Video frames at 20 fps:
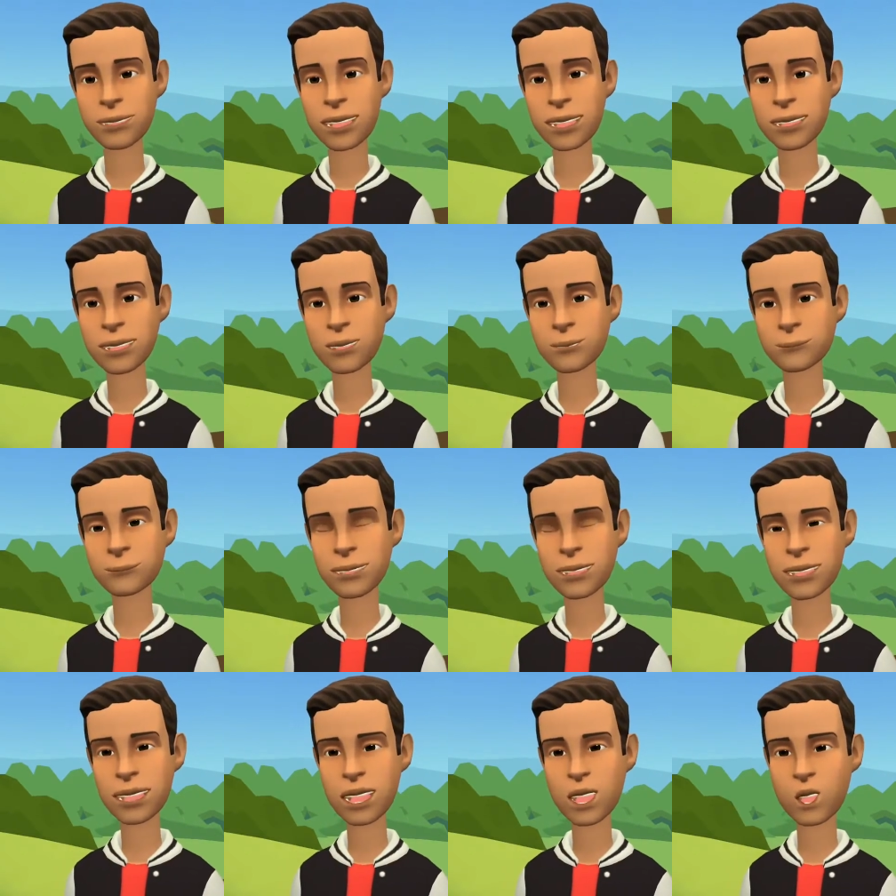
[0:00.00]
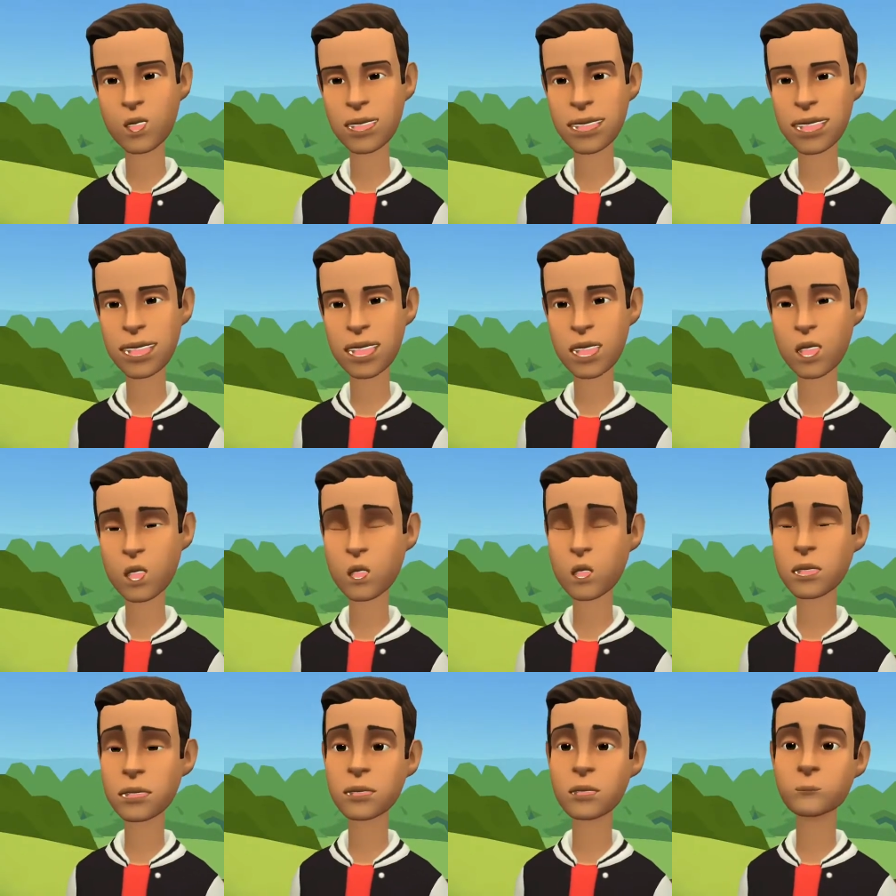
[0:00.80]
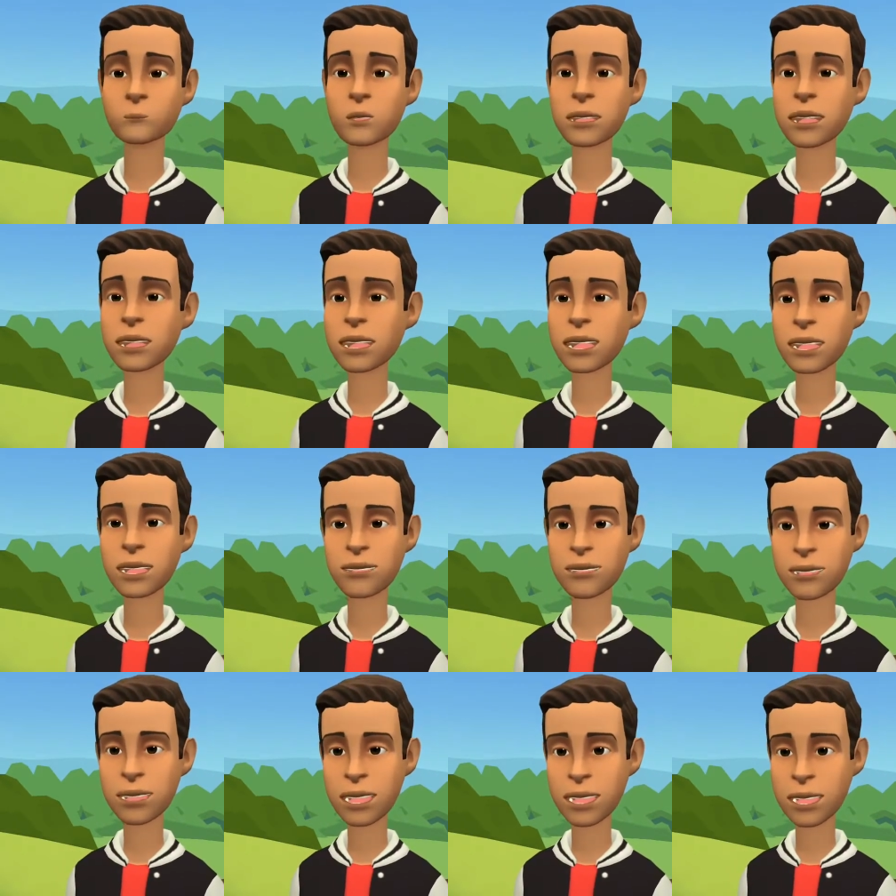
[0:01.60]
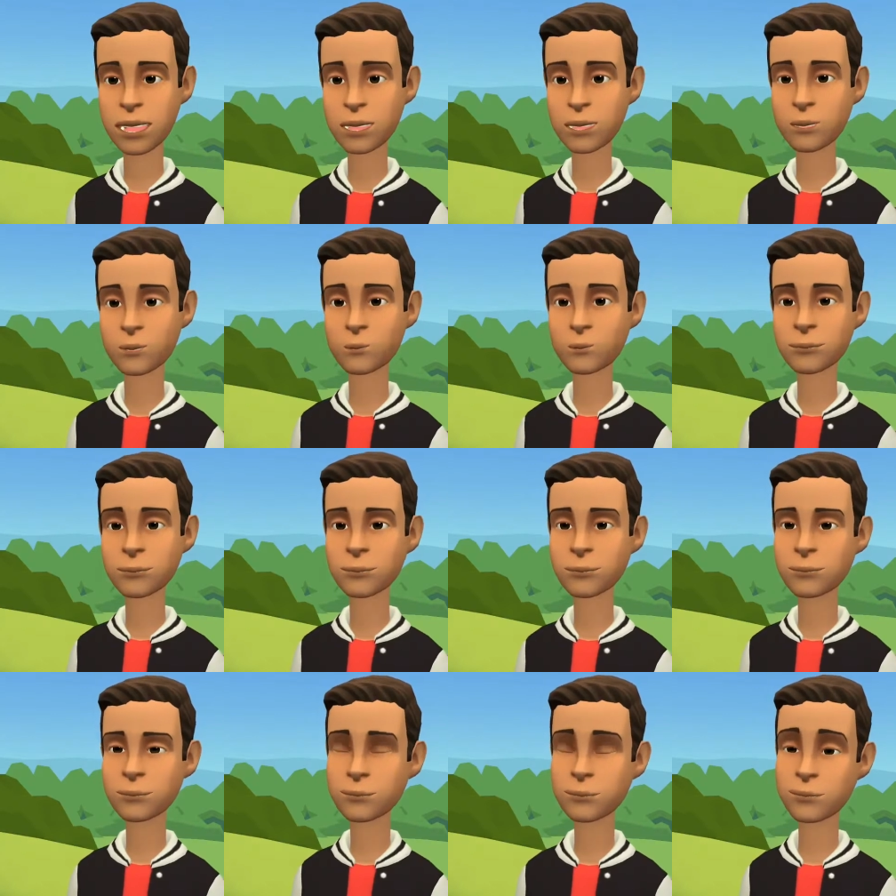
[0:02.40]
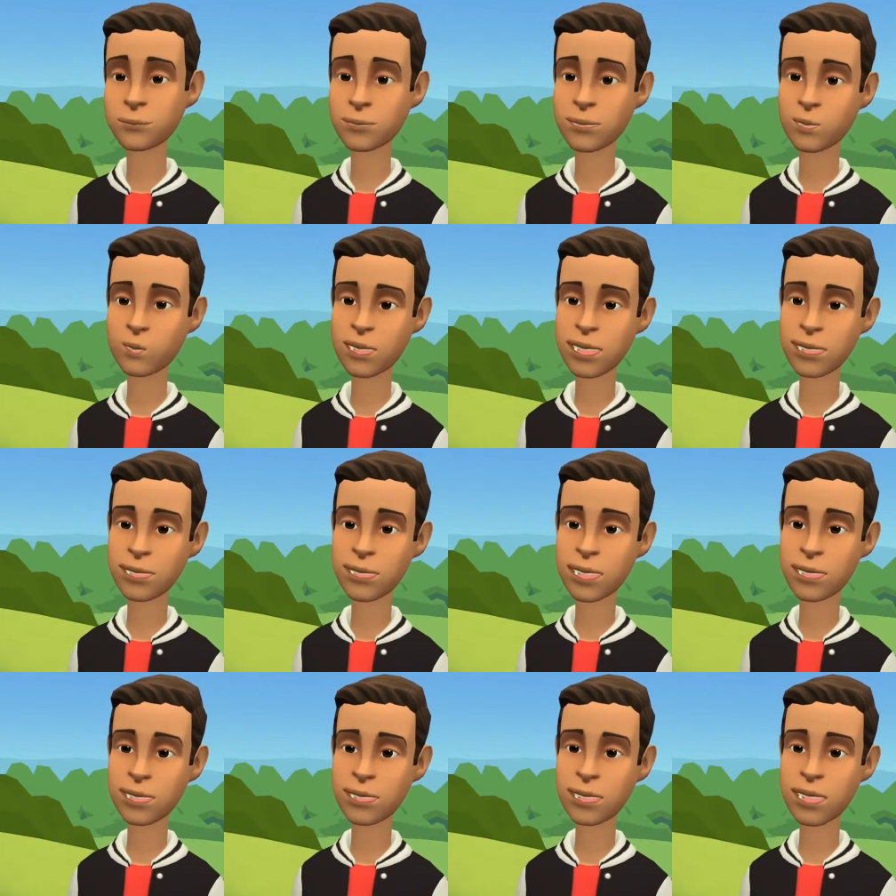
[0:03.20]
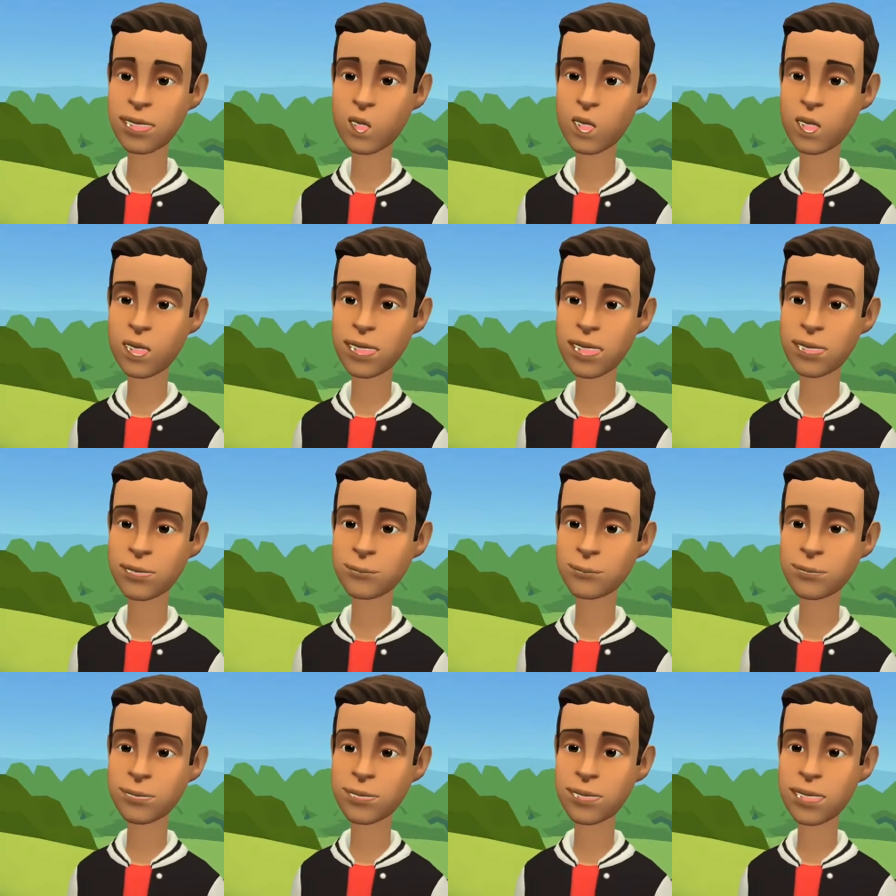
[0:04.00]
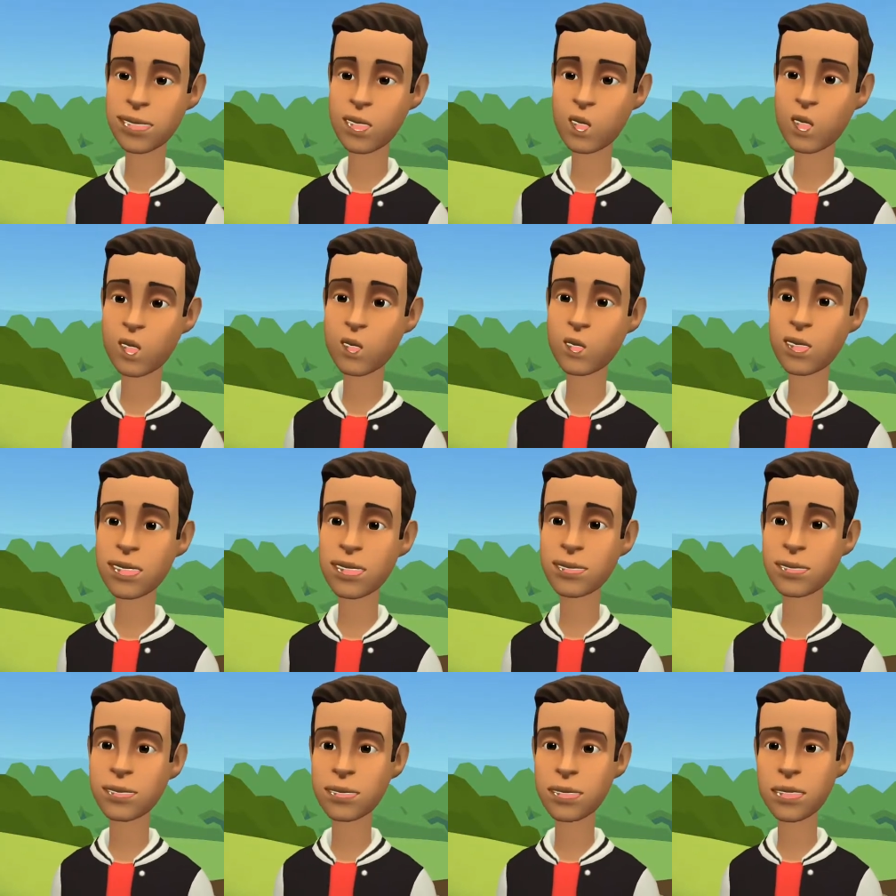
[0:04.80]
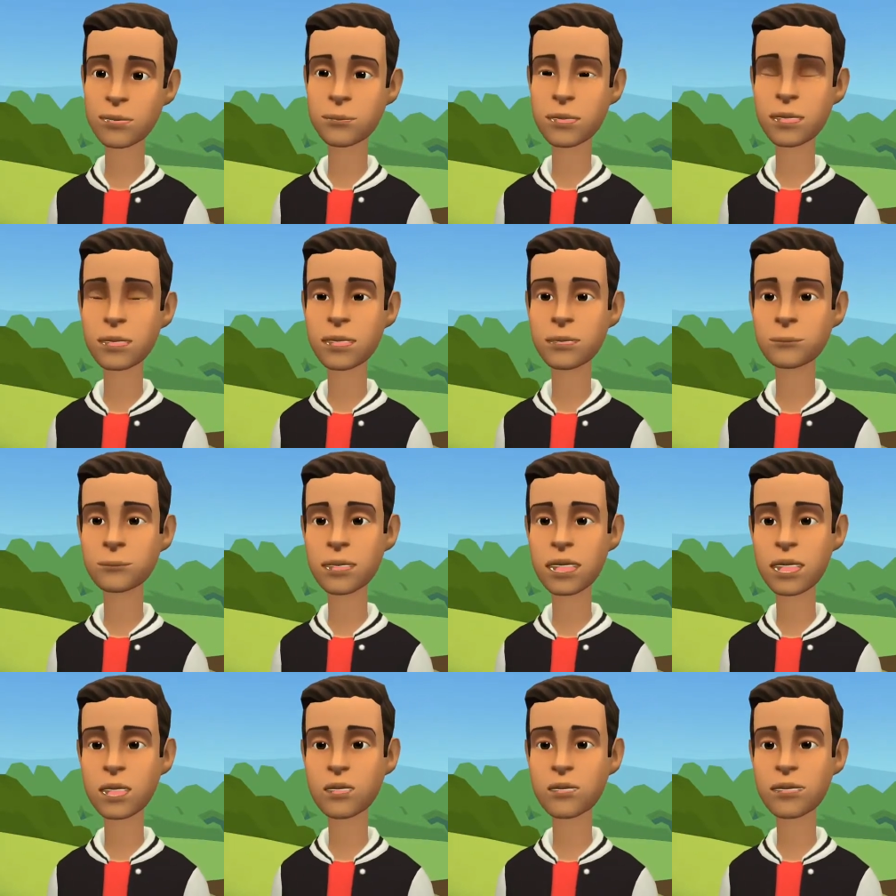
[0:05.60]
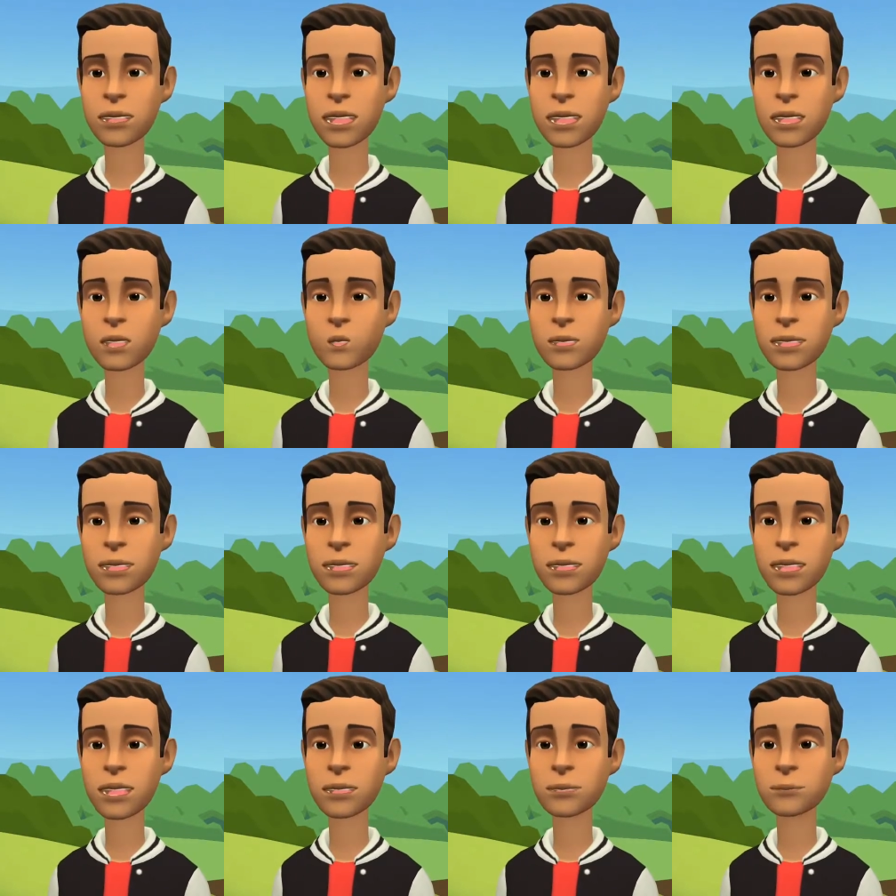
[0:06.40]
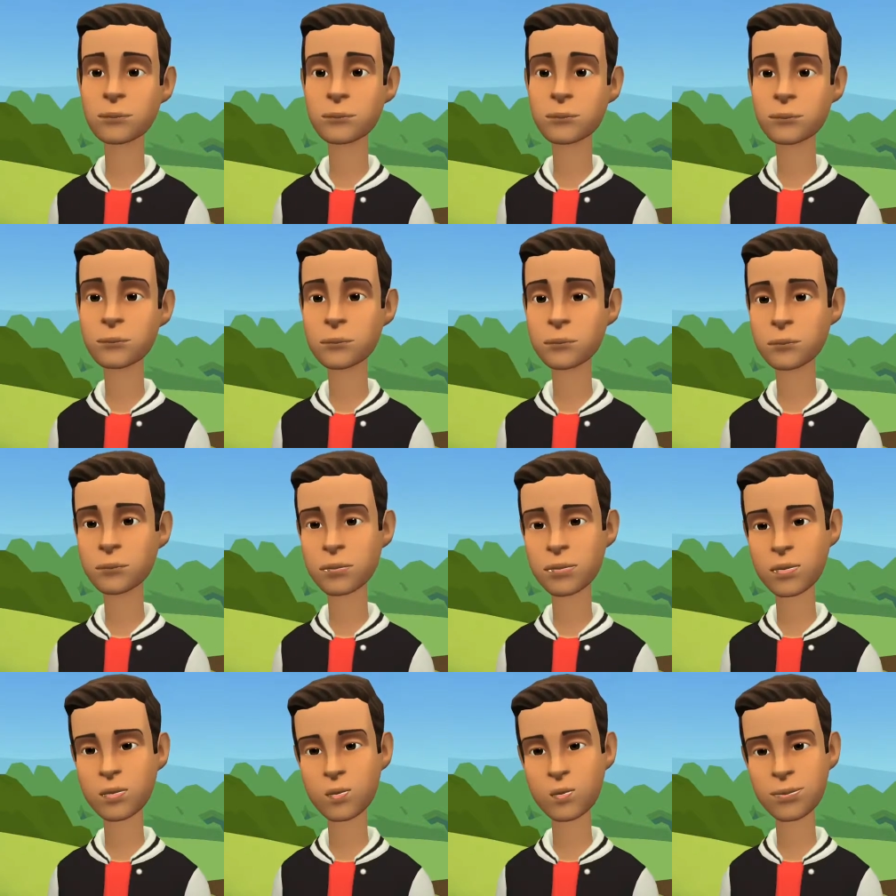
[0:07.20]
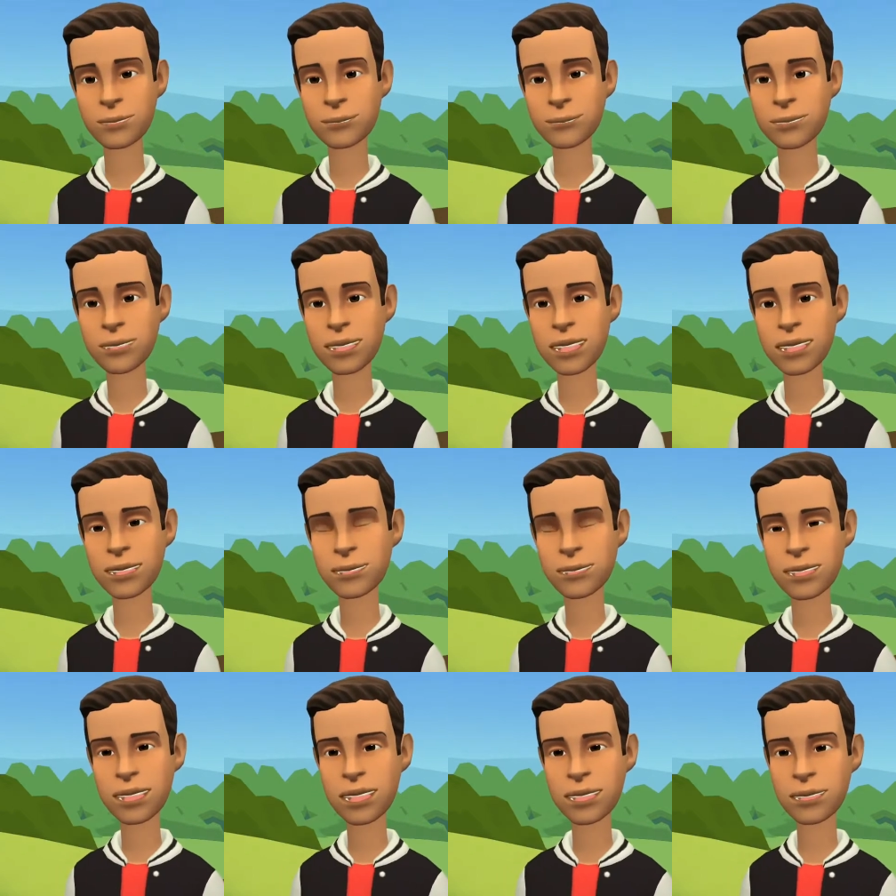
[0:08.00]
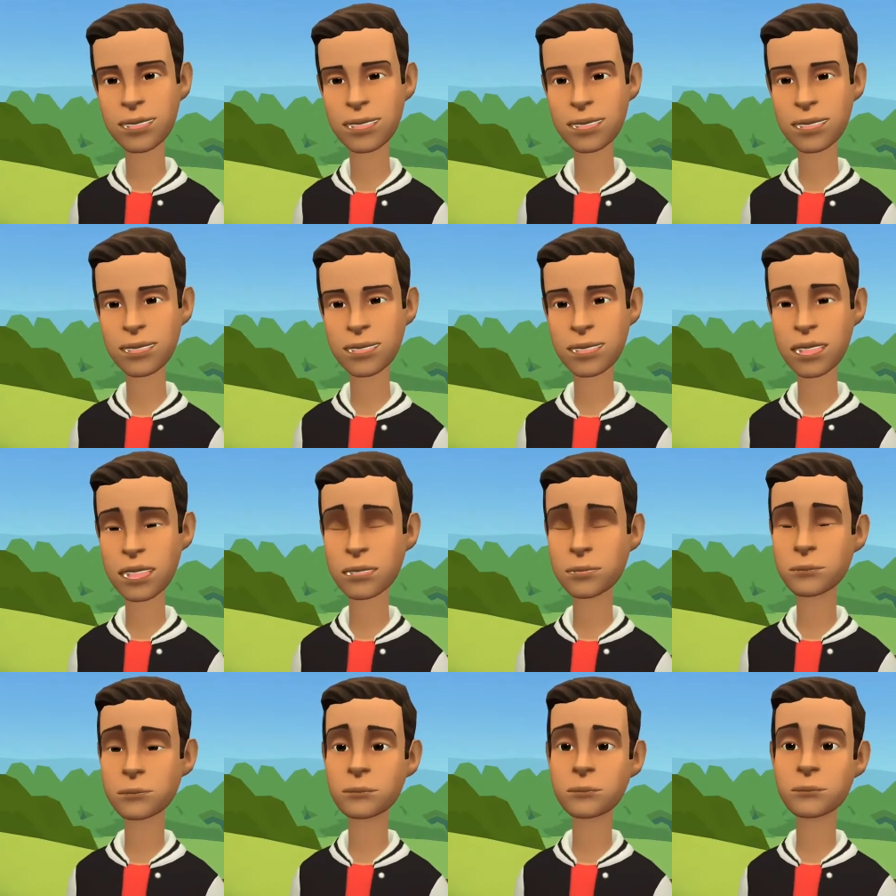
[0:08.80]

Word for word: They are my how to download Plotagon videos. So as it is a year, I thought that I should make another video on it. So, let's get started.